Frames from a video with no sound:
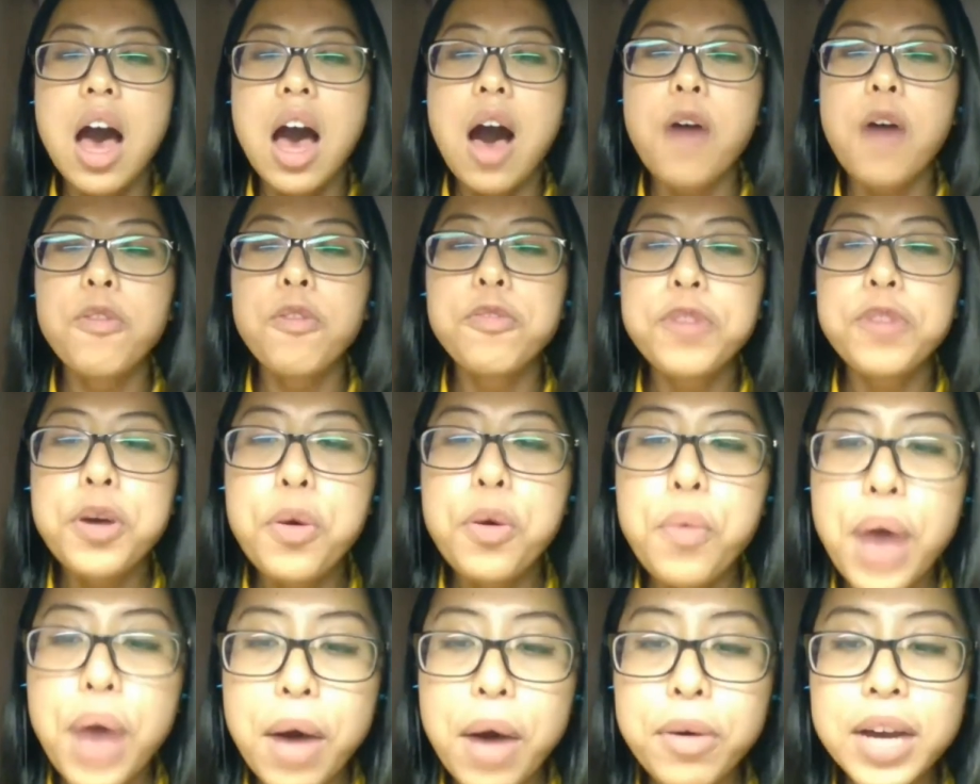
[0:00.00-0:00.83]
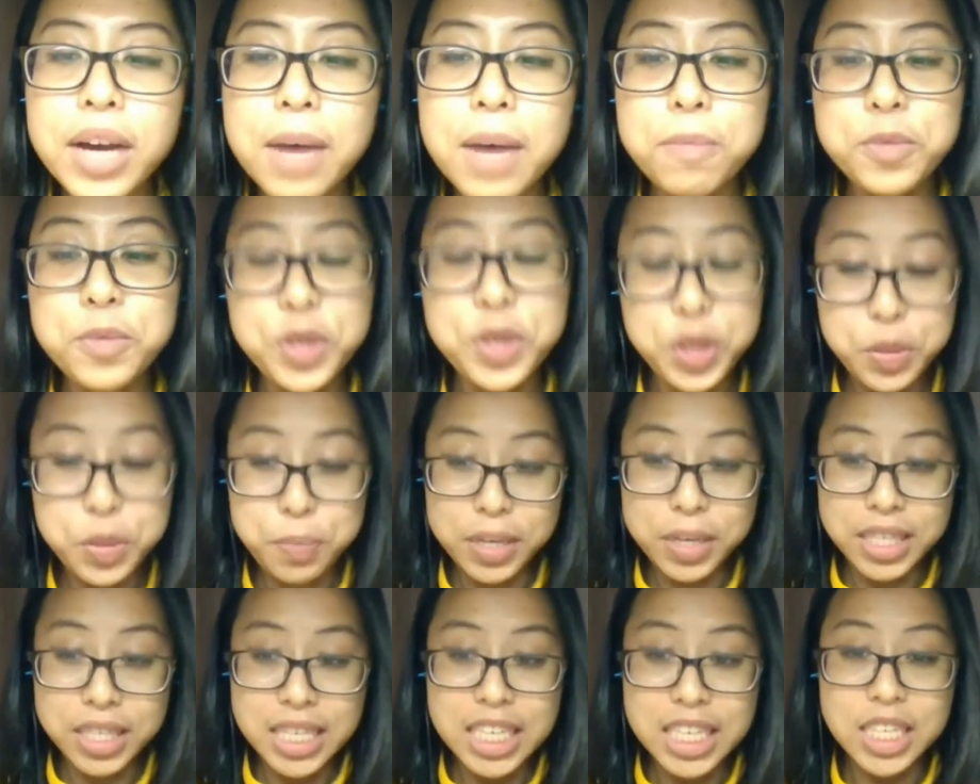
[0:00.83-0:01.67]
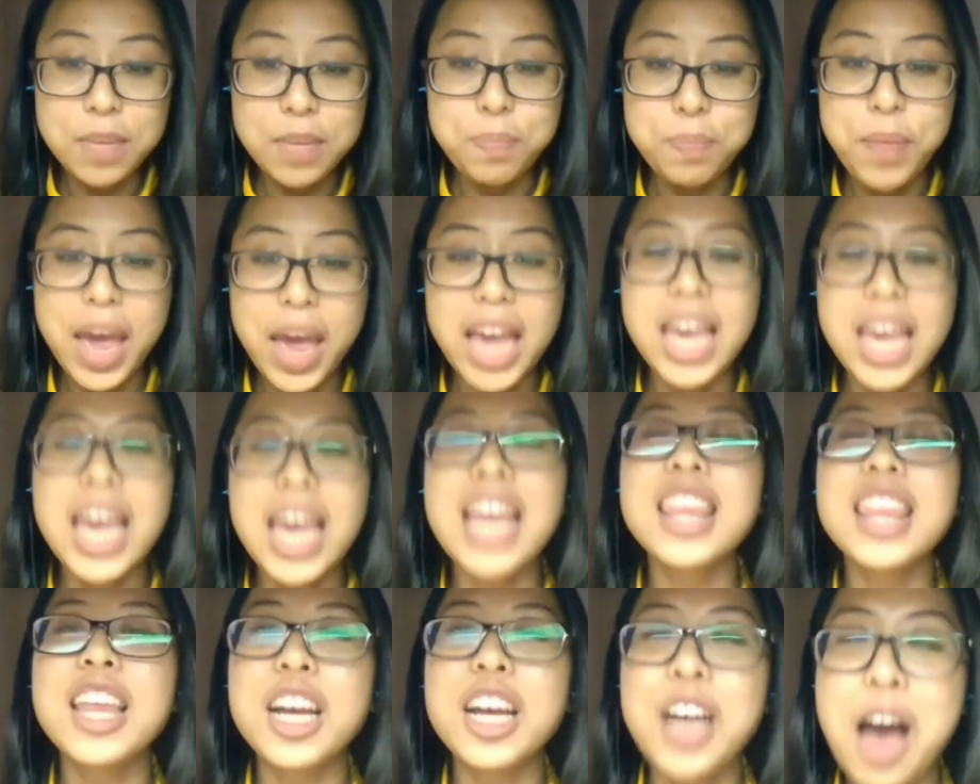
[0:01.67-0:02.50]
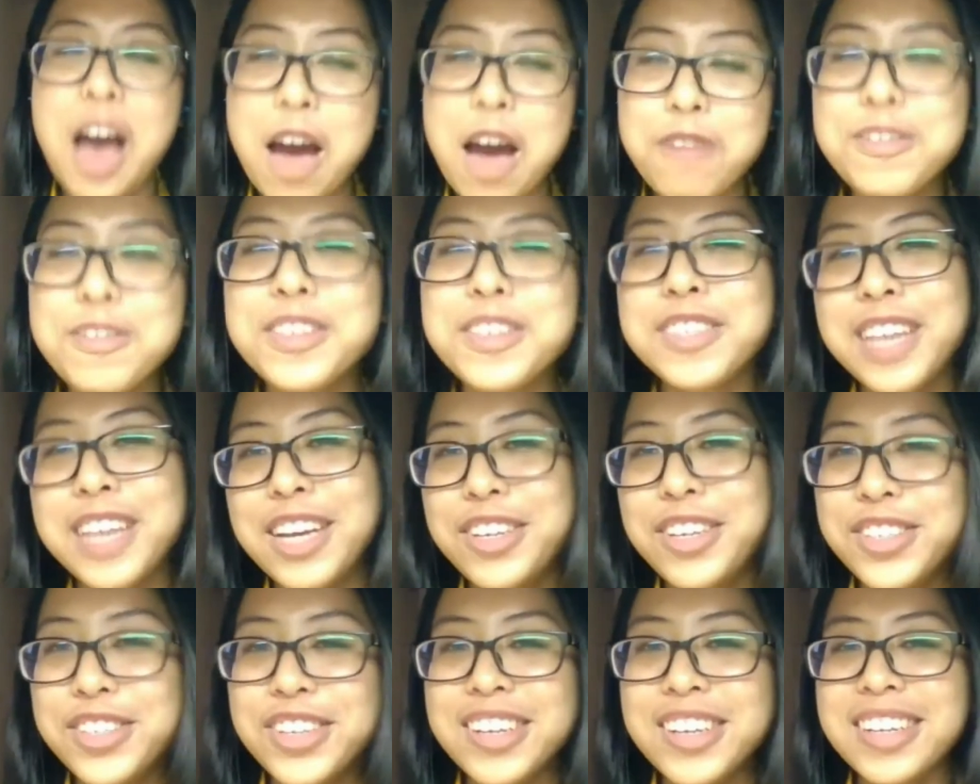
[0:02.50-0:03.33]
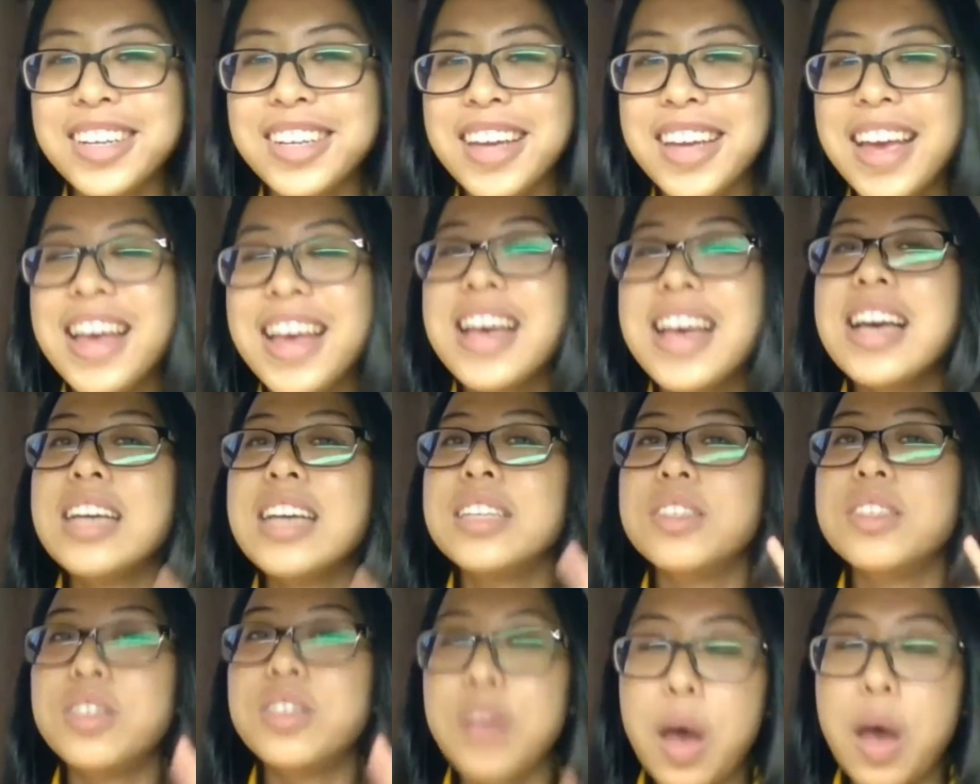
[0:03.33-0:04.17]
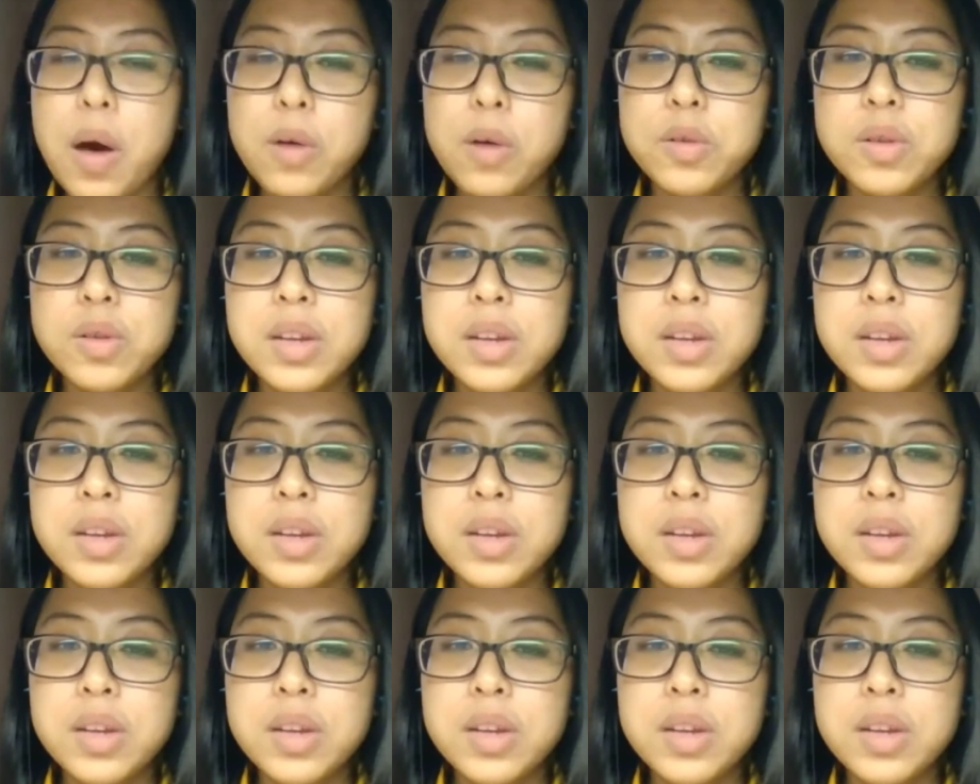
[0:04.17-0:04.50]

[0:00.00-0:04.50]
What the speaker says: or feel welcome to participate in the conversation? So